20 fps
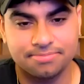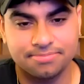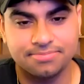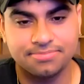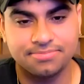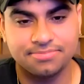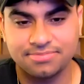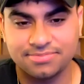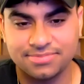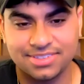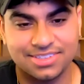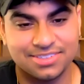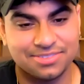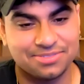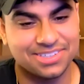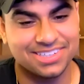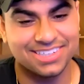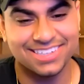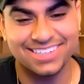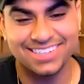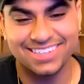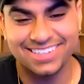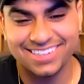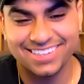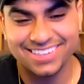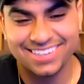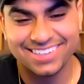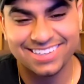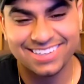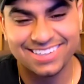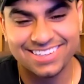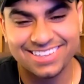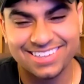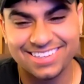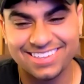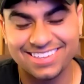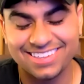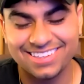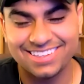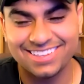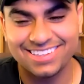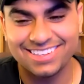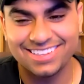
And then Nunes is different because she'll just